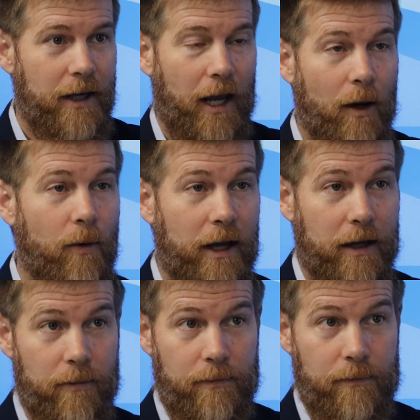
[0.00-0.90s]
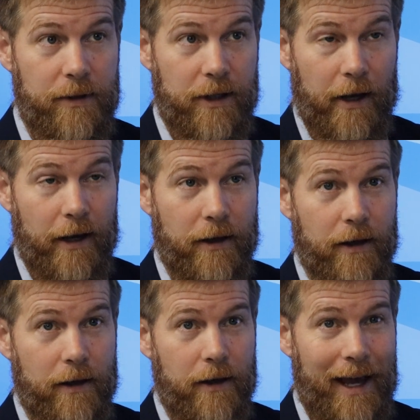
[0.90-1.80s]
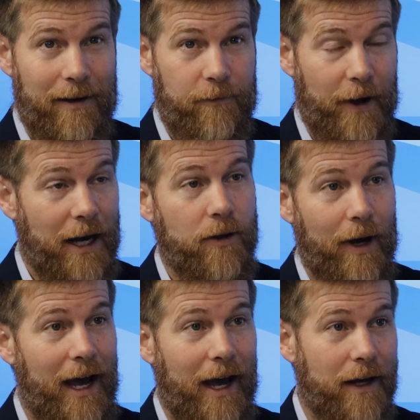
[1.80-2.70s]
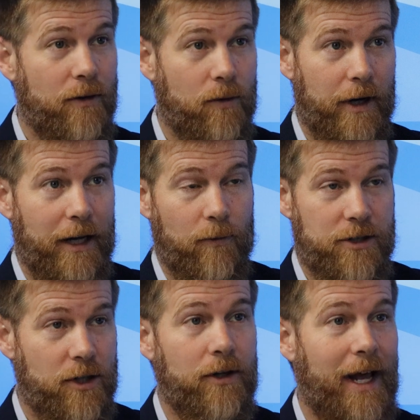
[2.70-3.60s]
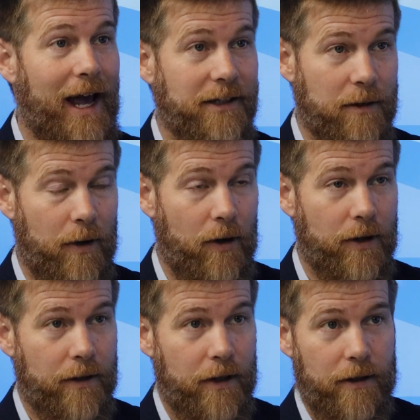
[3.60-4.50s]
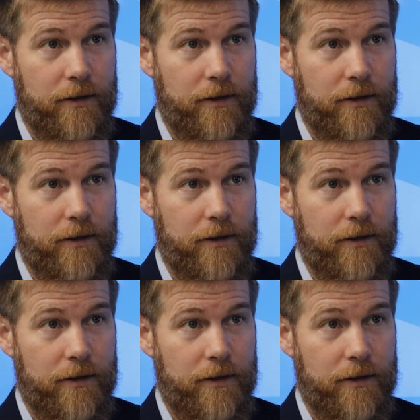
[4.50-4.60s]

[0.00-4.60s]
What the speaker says: and it can be a value add or a return add component